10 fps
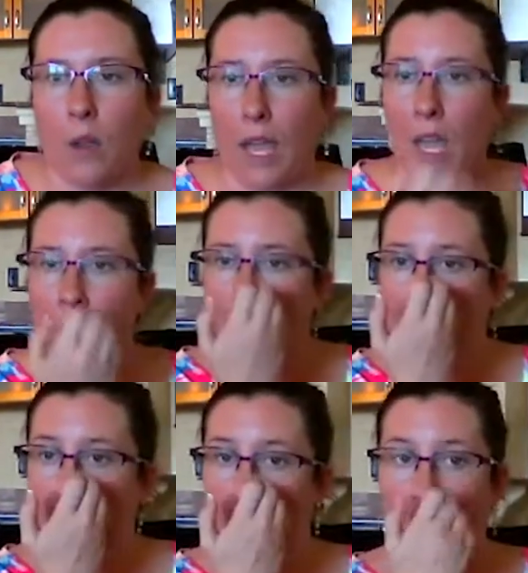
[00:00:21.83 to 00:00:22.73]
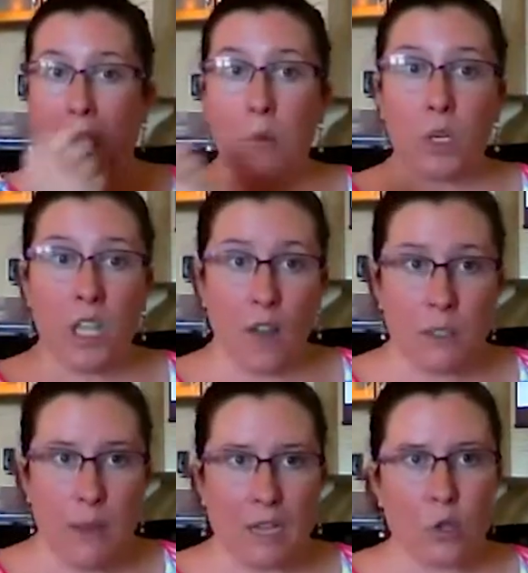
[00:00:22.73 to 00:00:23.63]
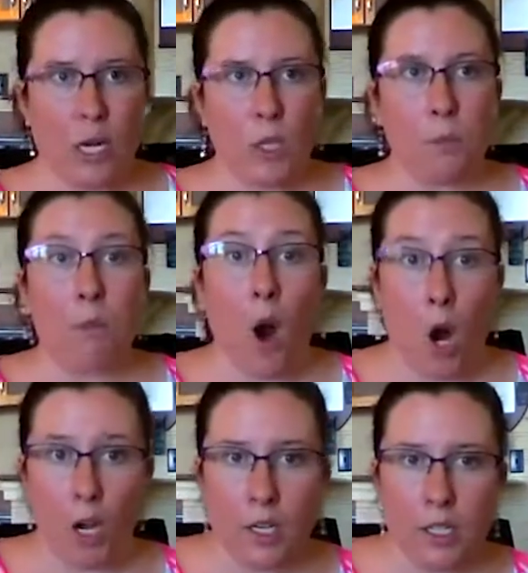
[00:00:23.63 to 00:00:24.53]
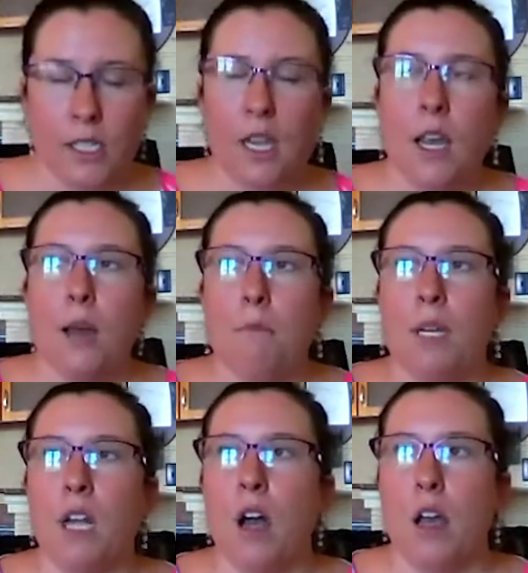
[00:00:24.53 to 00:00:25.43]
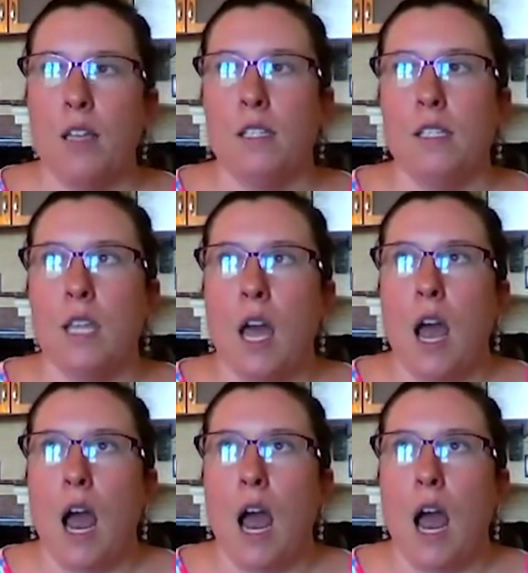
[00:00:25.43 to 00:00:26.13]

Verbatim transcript: Okay, so I would love to buy trailer parks because